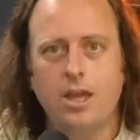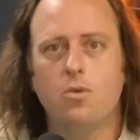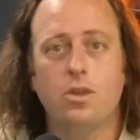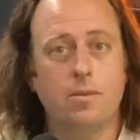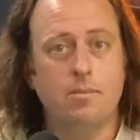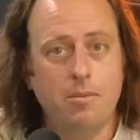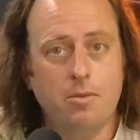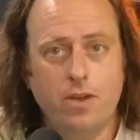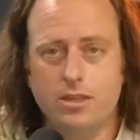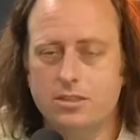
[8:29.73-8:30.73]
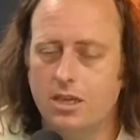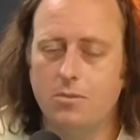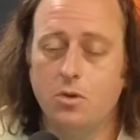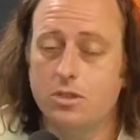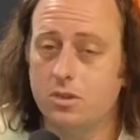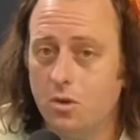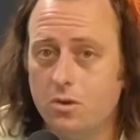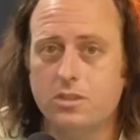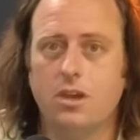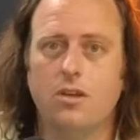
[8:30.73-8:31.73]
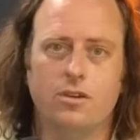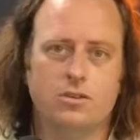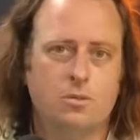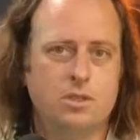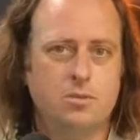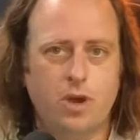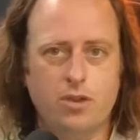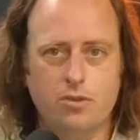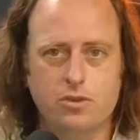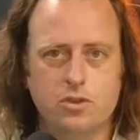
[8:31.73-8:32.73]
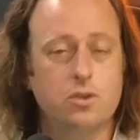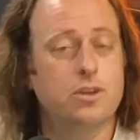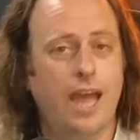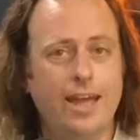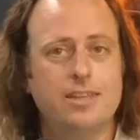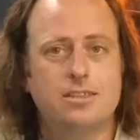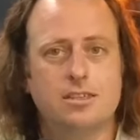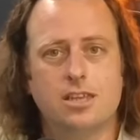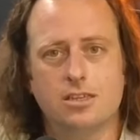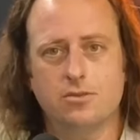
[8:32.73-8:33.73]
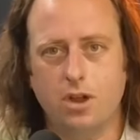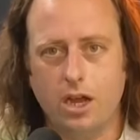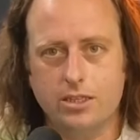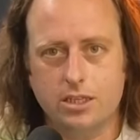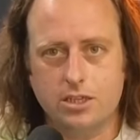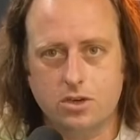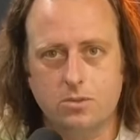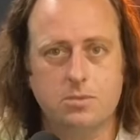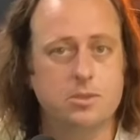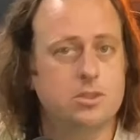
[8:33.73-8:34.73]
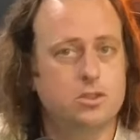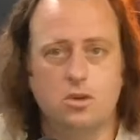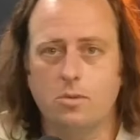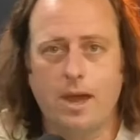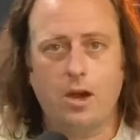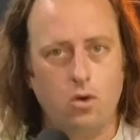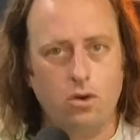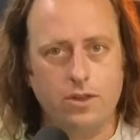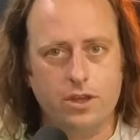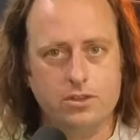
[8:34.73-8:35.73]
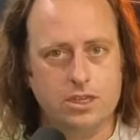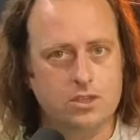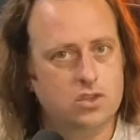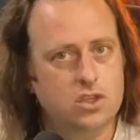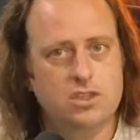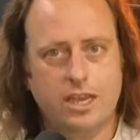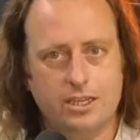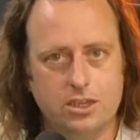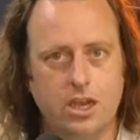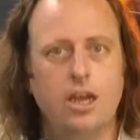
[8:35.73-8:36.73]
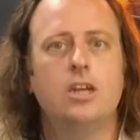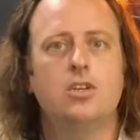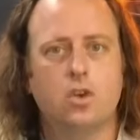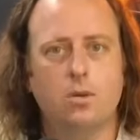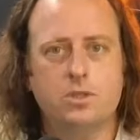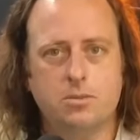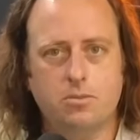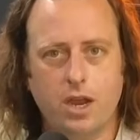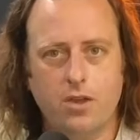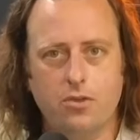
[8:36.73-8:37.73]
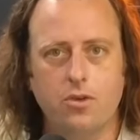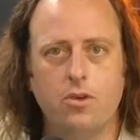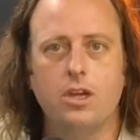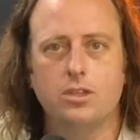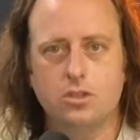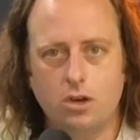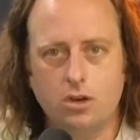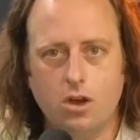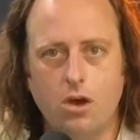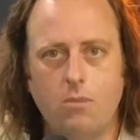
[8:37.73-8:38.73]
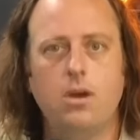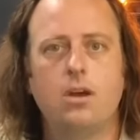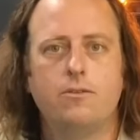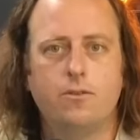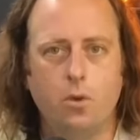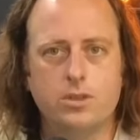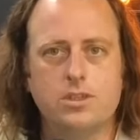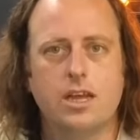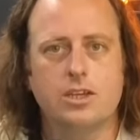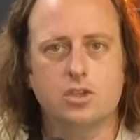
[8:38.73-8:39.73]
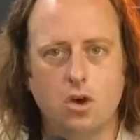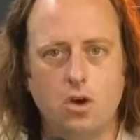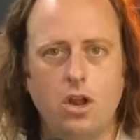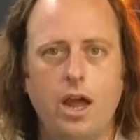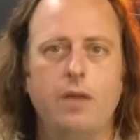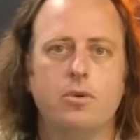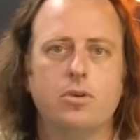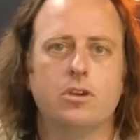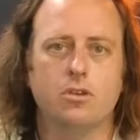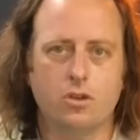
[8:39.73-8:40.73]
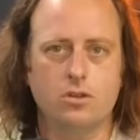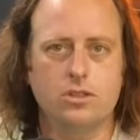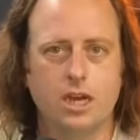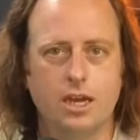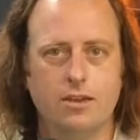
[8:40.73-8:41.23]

with a member of our team who is also a Dropship Breakthru student and successful high ticket dropshipper to talk about all of those things. Just head to dropshipbreakthru.com forward slash call and book your call today.